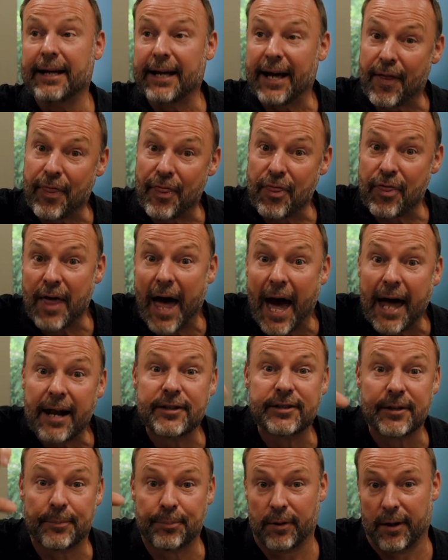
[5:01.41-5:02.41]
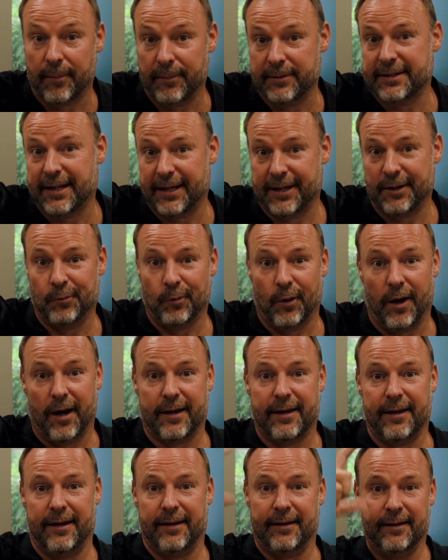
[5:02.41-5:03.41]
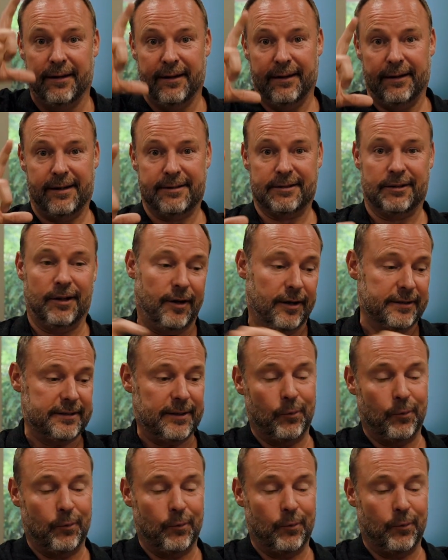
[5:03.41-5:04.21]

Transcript: And that is a promise I can walk in as long as